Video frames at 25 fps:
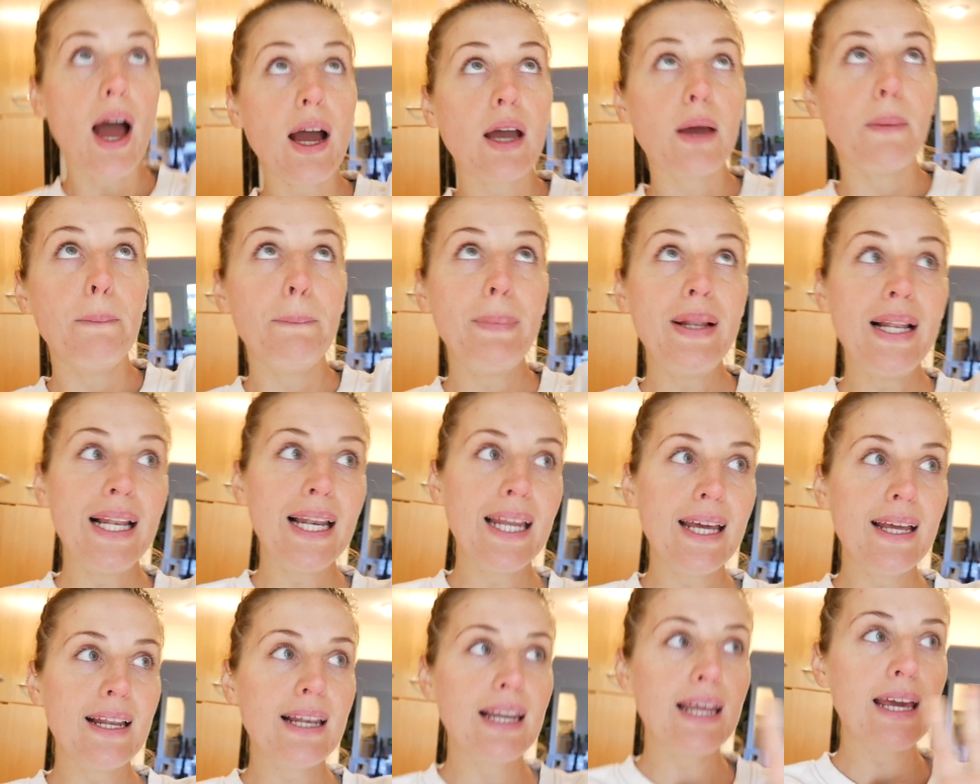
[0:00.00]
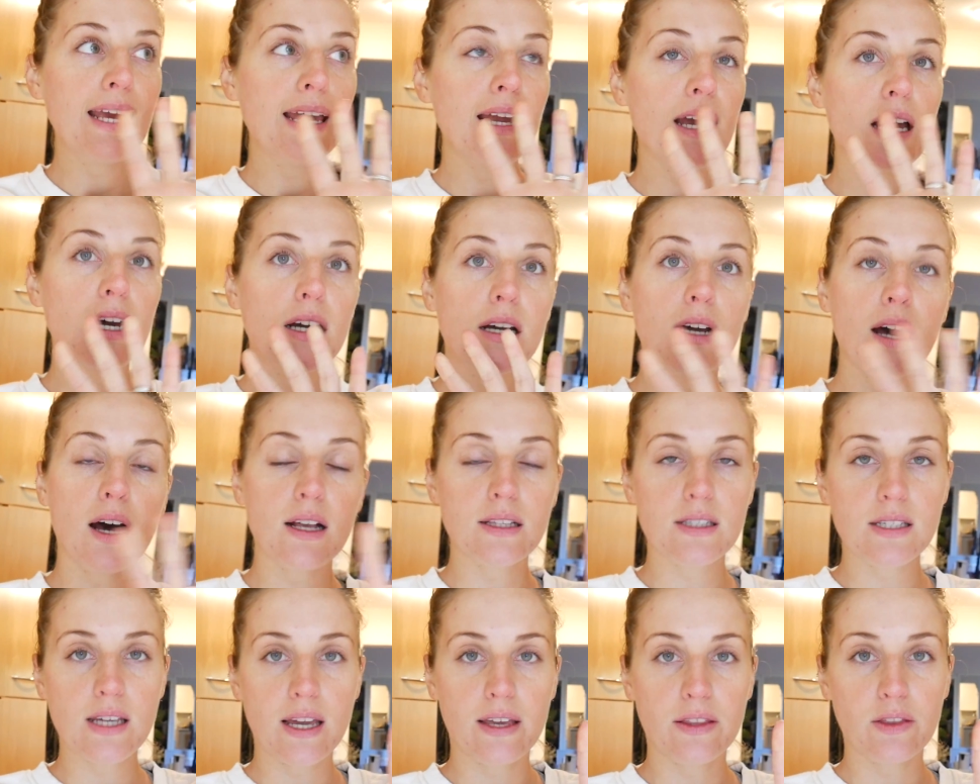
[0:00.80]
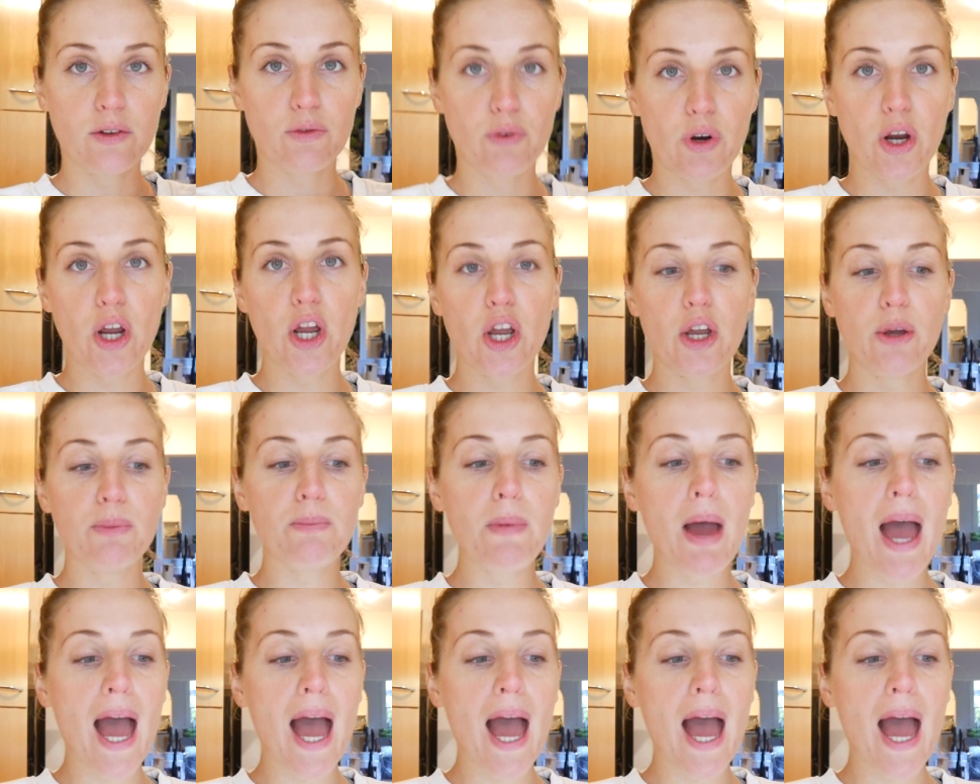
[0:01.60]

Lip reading: completely gutting the room